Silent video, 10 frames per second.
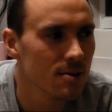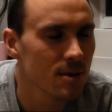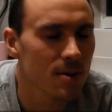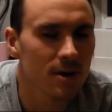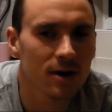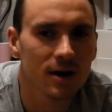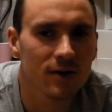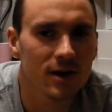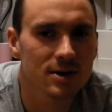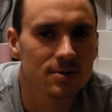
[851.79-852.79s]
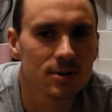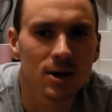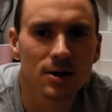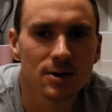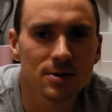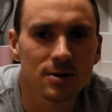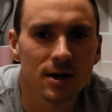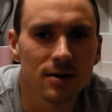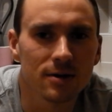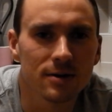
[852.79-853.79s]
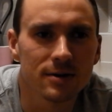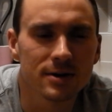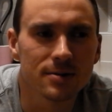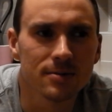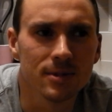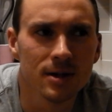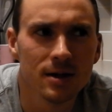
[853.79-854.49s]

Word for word: maybe I could give out some glassware and some